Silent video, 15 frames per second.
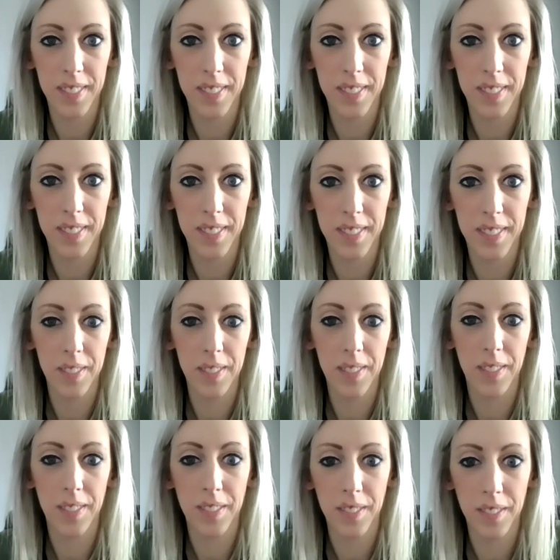
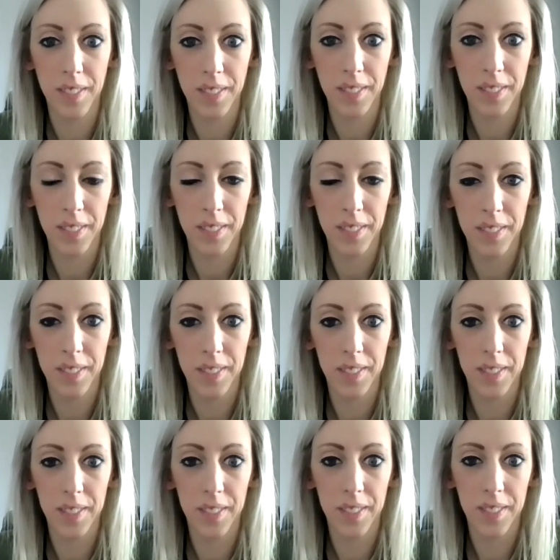
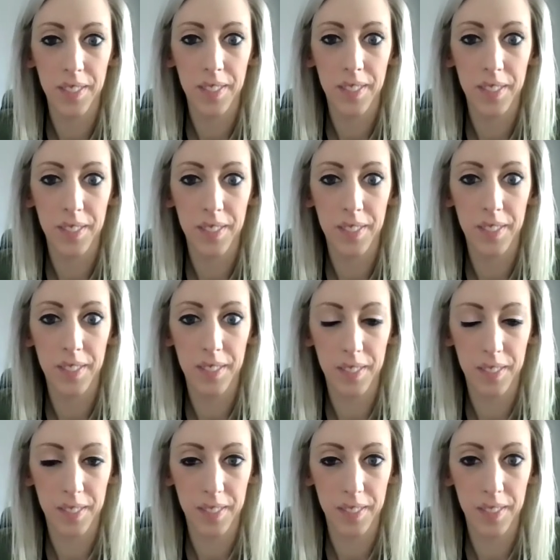
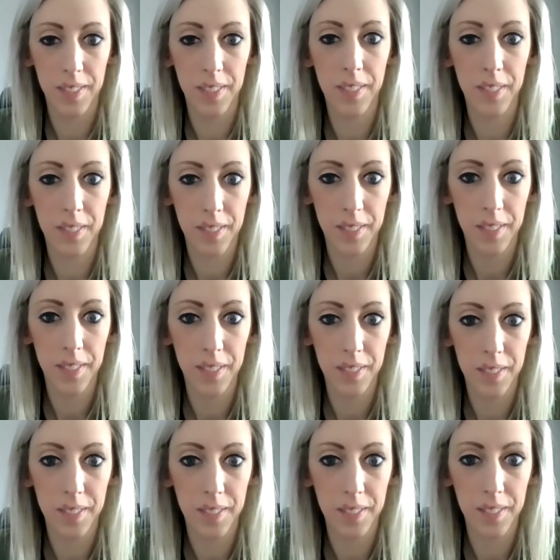
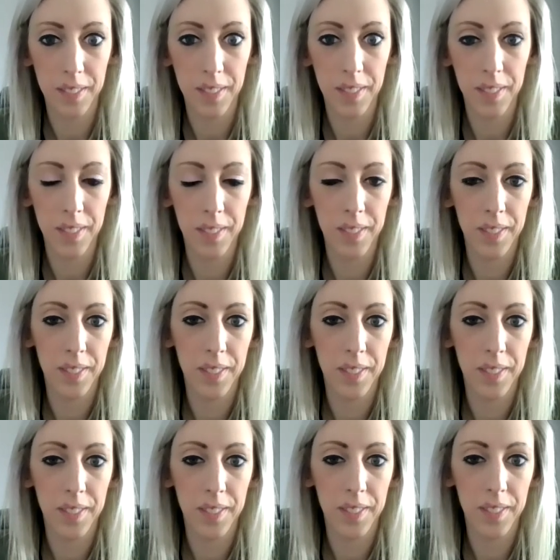
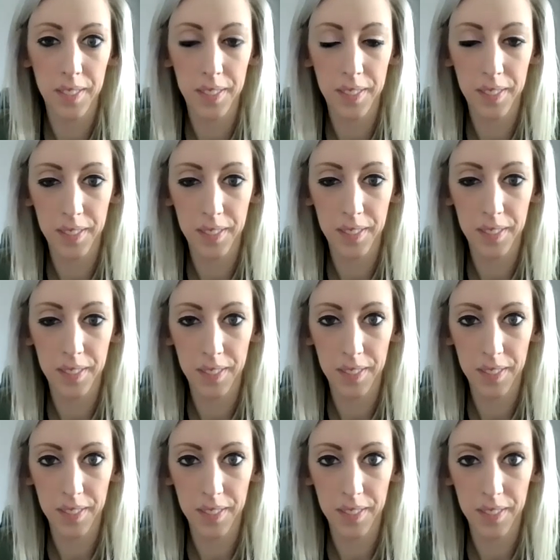
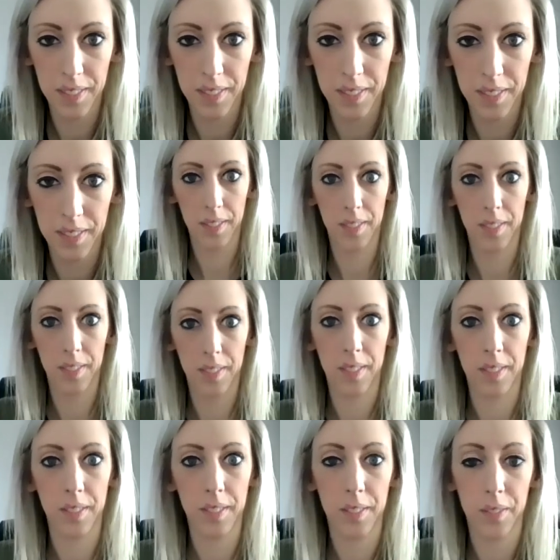
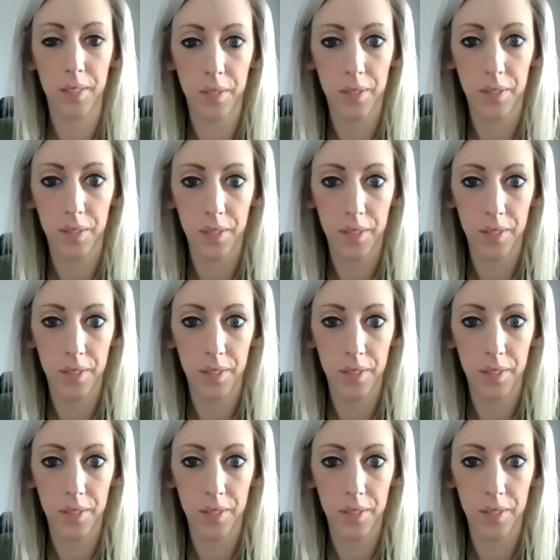No words are spoken by the person on screen.